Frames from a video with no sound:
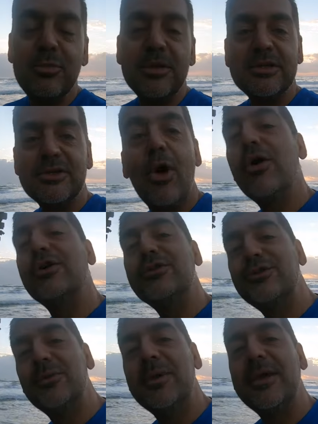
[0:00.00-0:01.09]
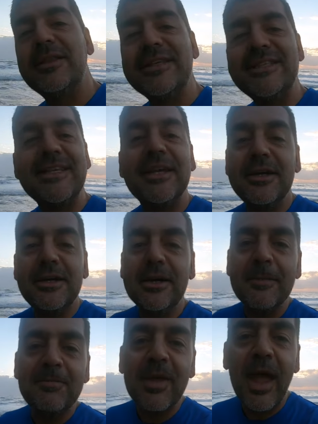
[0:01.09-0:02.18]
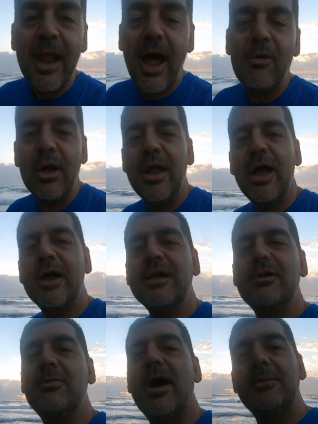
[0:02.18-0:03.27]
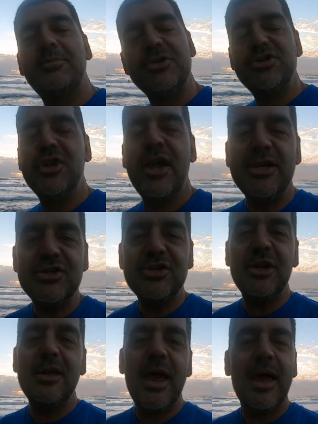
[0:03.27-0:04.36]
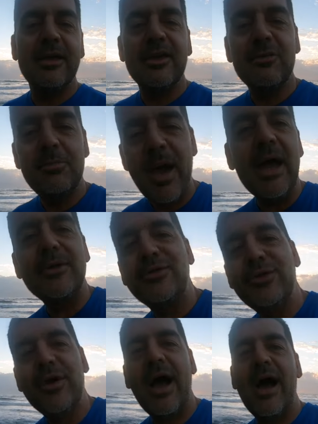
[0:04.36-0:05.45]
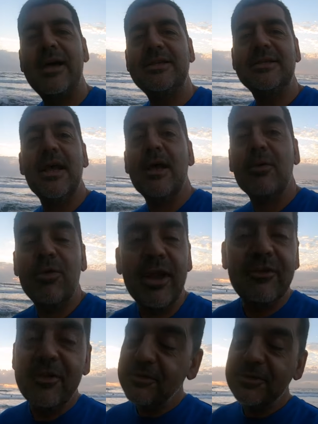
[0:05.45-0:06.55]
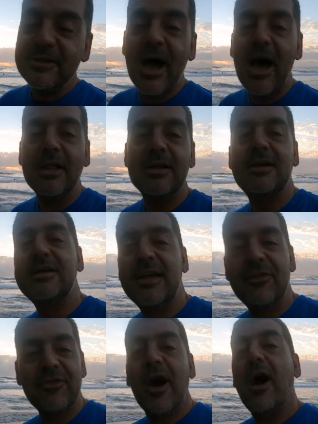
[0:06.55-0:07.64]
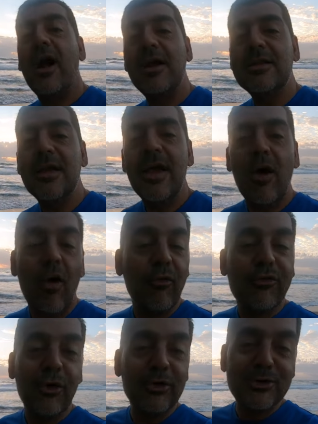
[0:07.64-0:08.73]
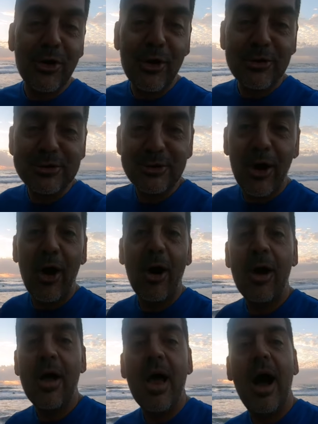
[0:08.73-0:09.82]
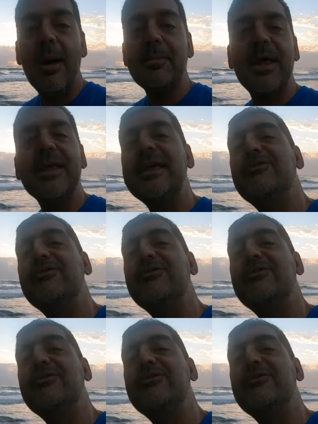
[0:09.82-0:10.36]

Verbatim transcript: you've been so good to me this year and I want to give my appreciation and give back to you guys with a $50 gift card of your choice. So I'm gonna